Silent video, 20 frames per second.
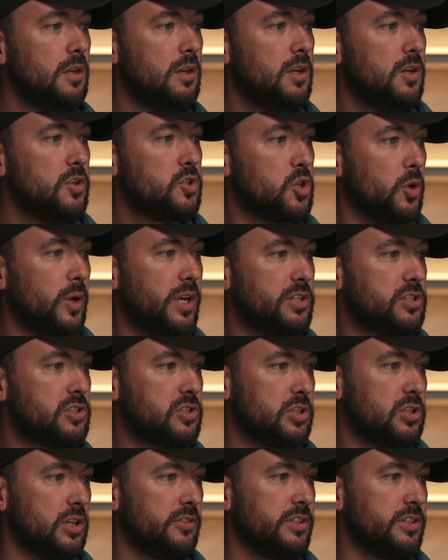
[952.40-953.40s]
So his
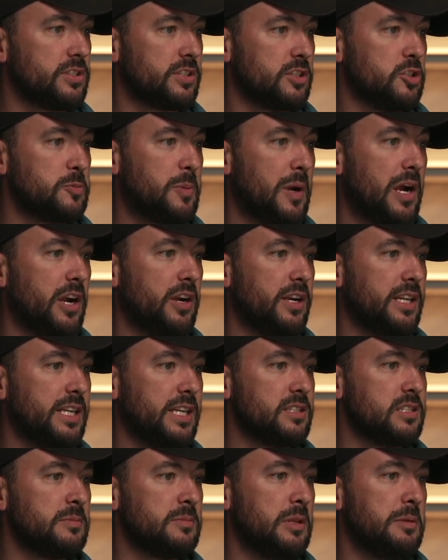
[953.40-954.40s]
servants conspired
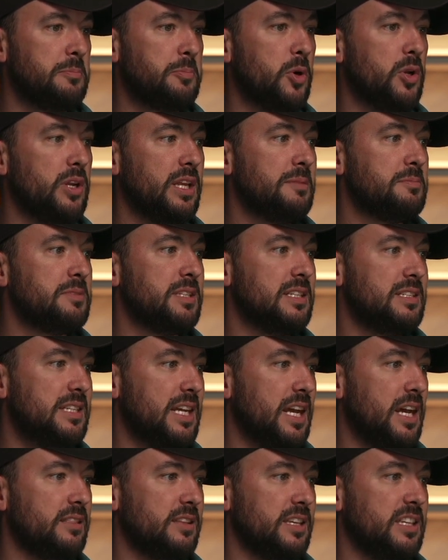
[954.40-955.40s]
against him and put him to
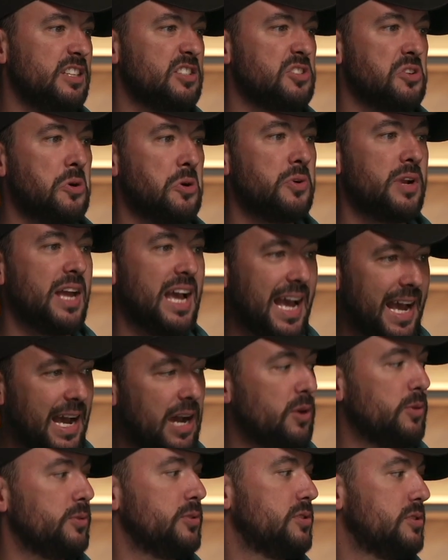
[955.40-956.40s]
death in his own
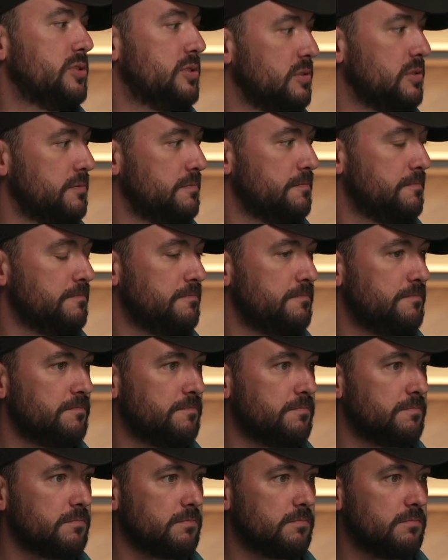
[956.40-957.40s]
house.
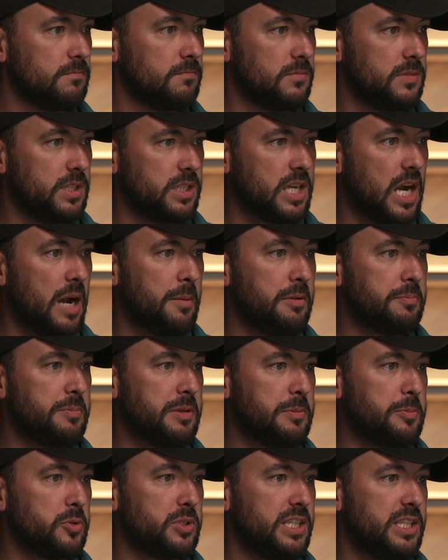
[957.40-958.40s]
The common
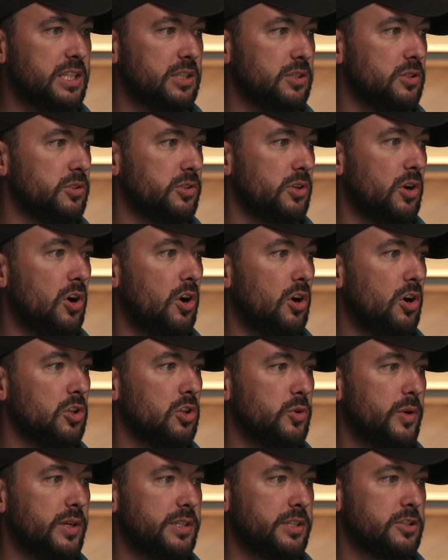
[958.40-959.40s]
people killed all
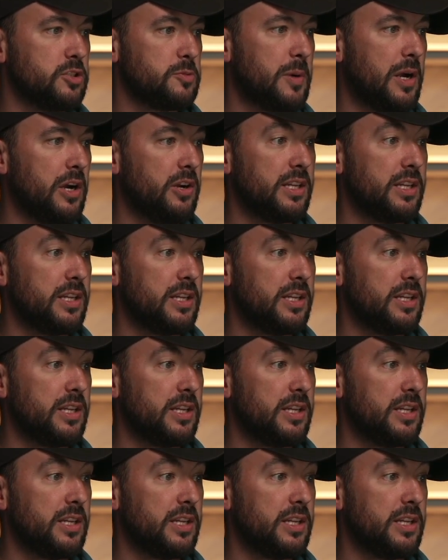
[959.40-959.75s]
who had conspired